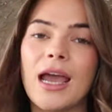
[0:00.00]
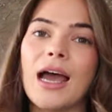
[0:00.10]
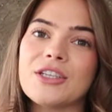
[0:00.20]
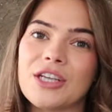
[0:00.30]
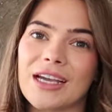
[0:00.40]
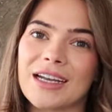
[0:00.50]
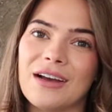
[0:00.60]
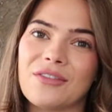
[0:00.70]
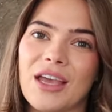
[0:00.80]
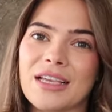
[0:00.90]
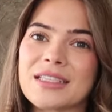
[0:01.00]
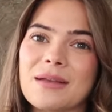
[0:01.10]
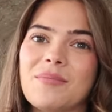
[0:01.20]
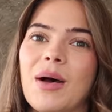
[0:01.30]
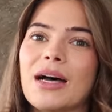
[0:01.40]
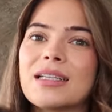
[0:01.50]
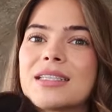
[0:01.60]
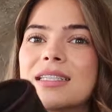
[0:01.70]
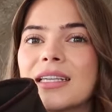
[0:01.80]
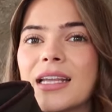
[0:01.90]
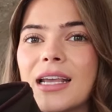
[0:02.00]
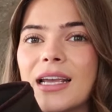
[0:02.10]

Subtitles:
and Jack can have this, but